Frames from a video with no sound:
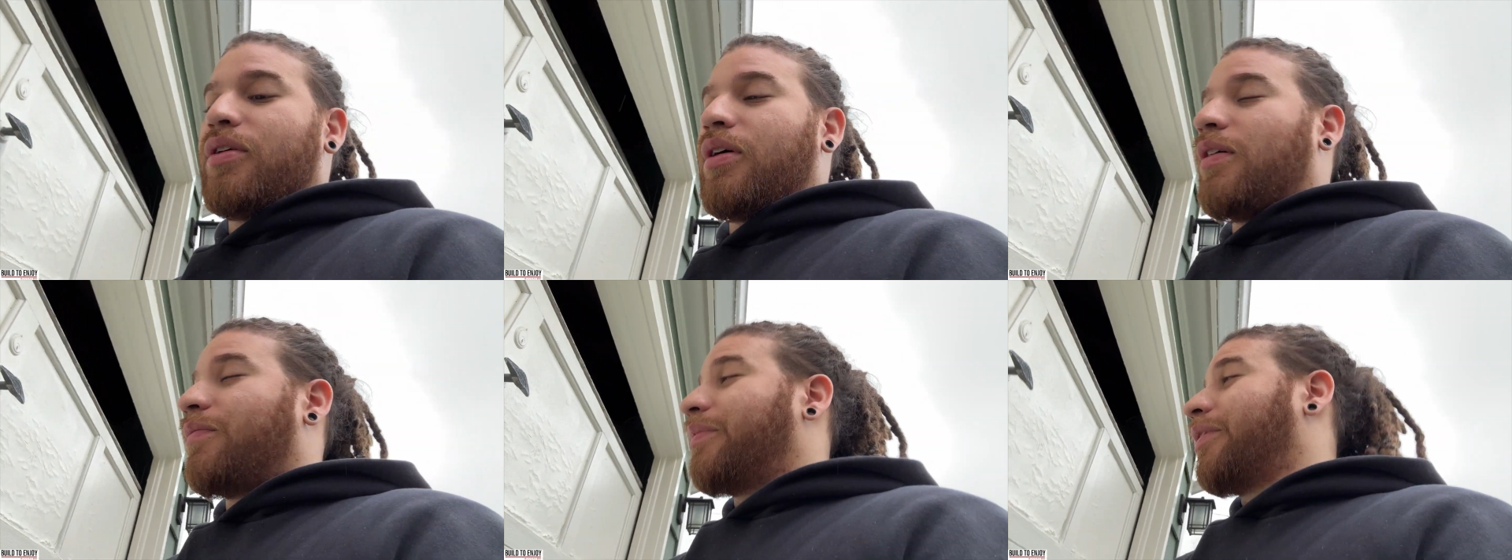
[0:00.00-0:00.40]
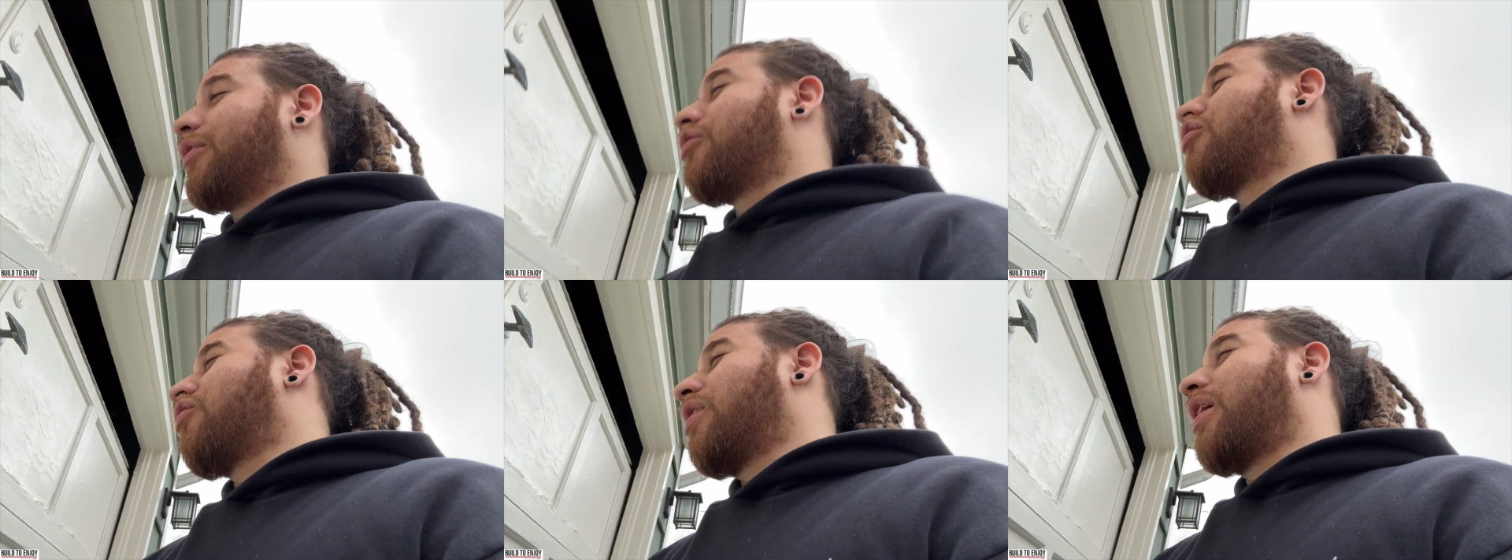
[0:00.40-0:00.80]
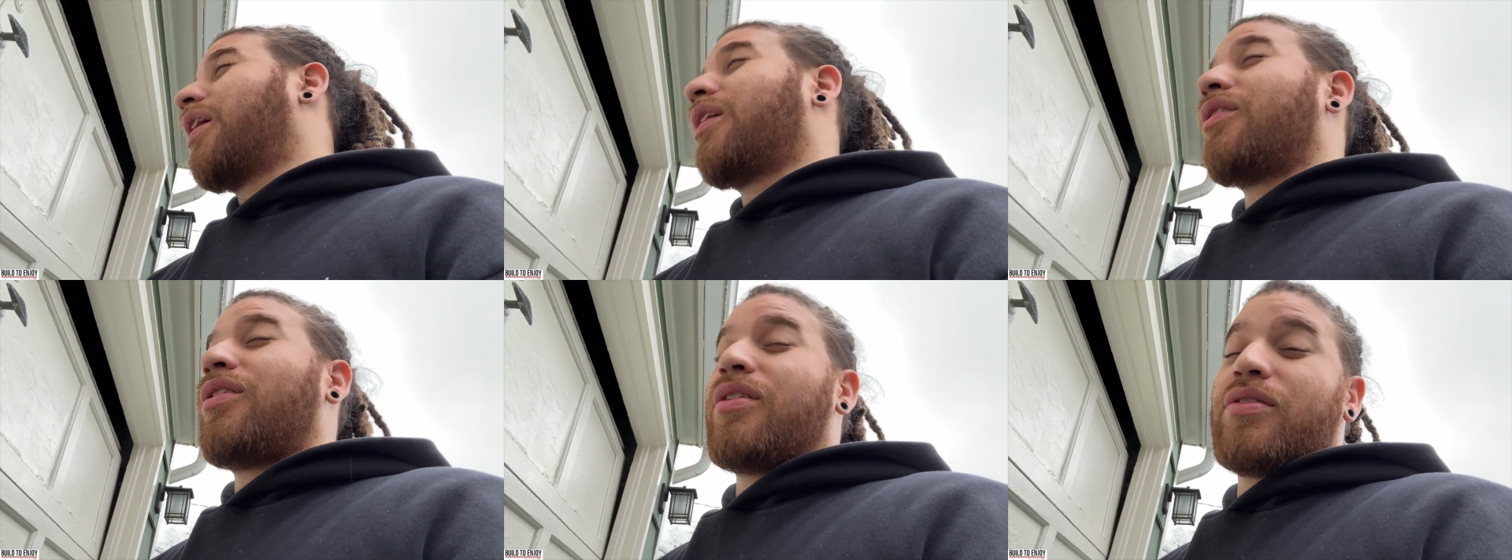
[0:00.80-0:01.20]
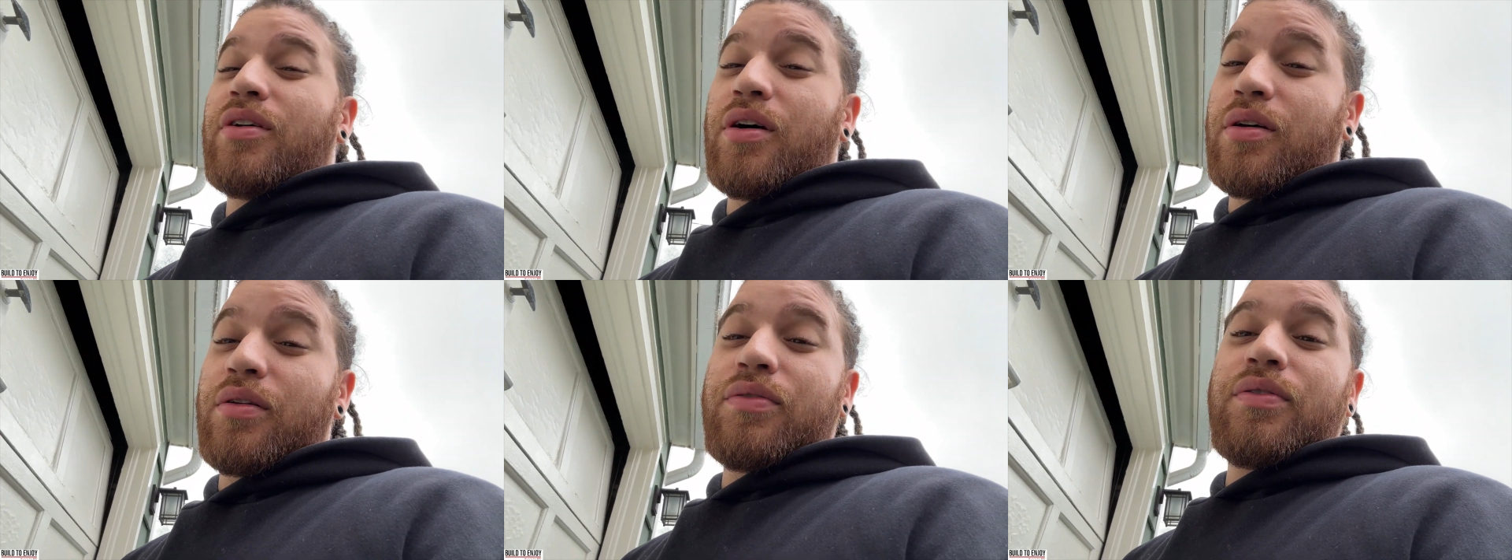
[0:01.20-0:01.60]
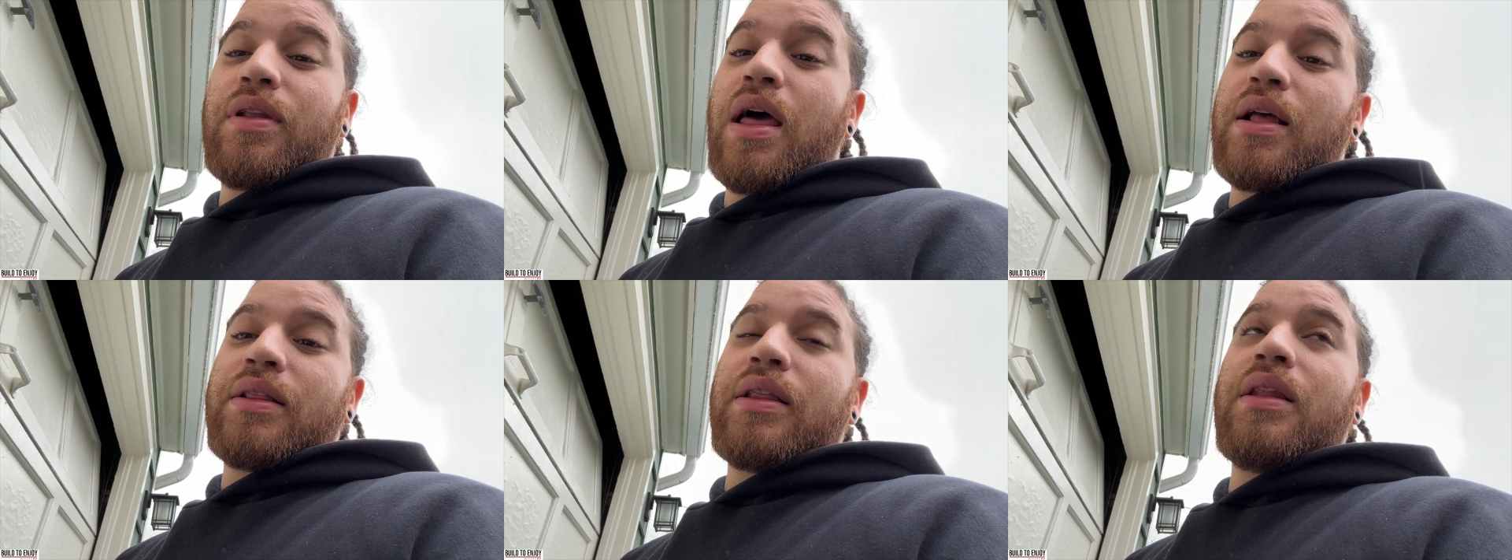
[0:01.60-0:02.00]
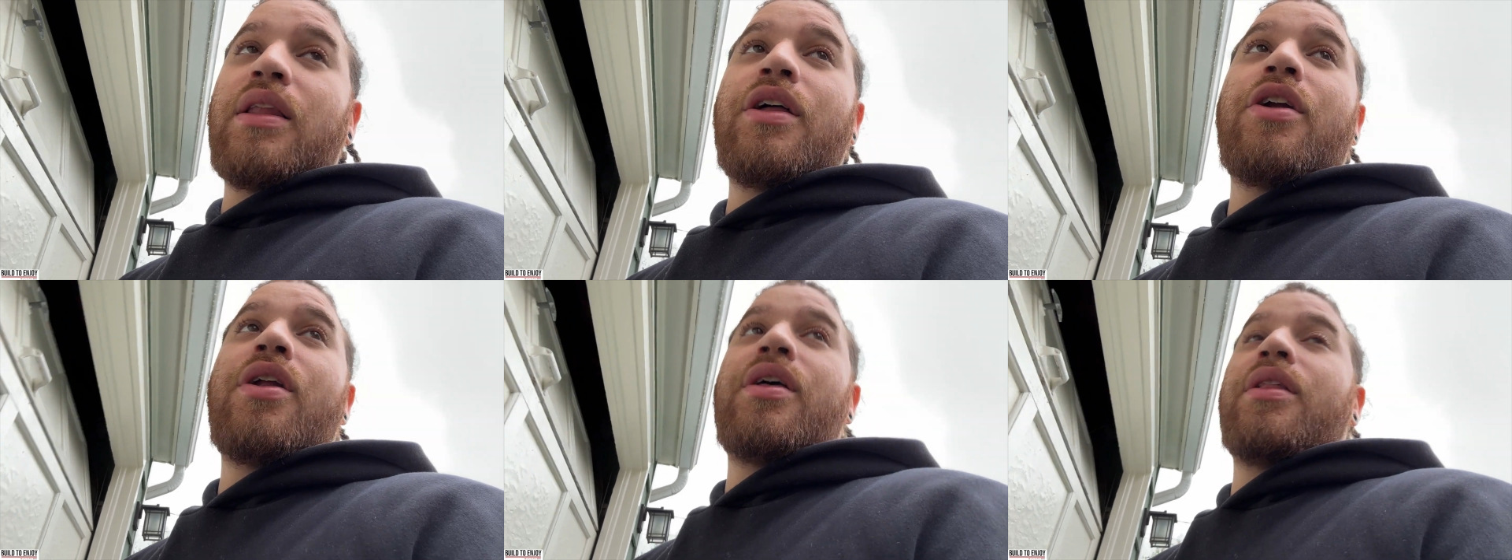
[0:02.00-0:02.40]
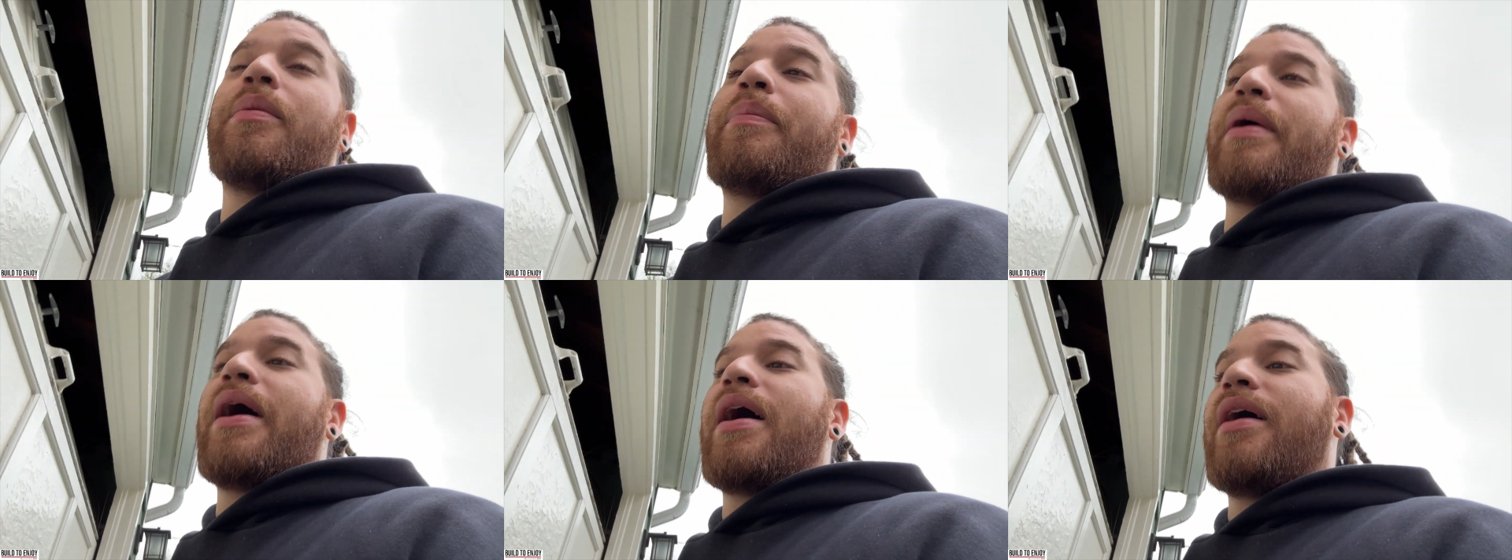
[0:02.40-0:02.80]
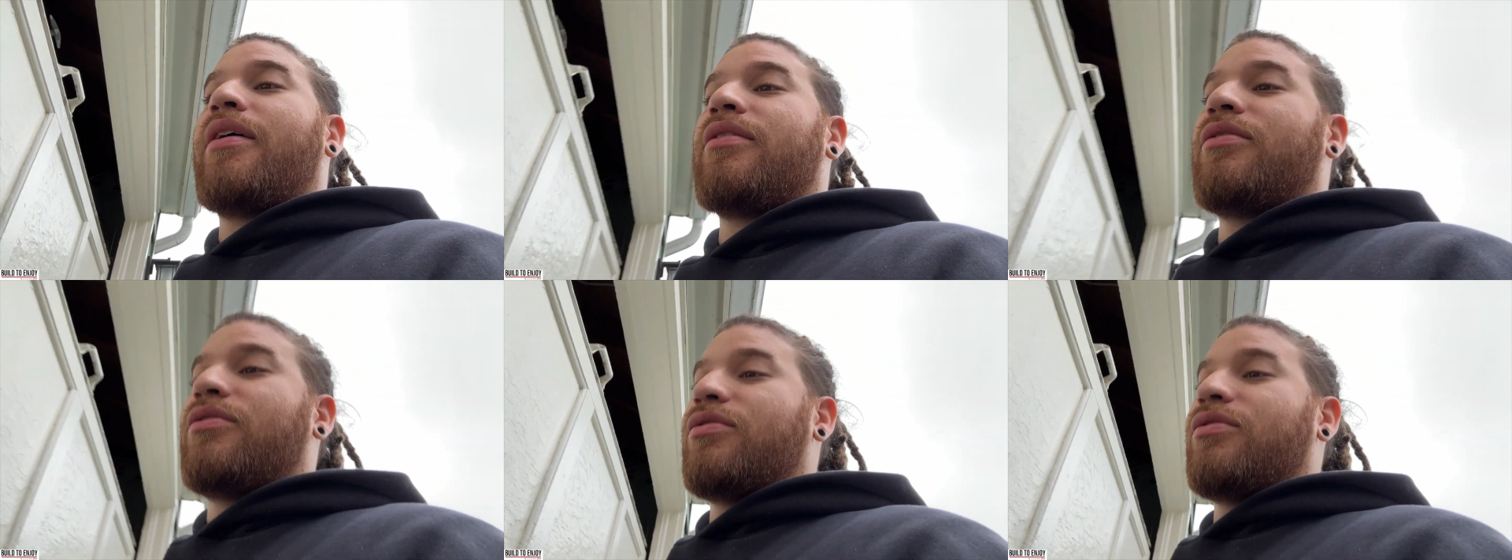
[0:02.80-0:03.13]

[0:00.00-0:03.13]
I've been cranking on this house for like literally the past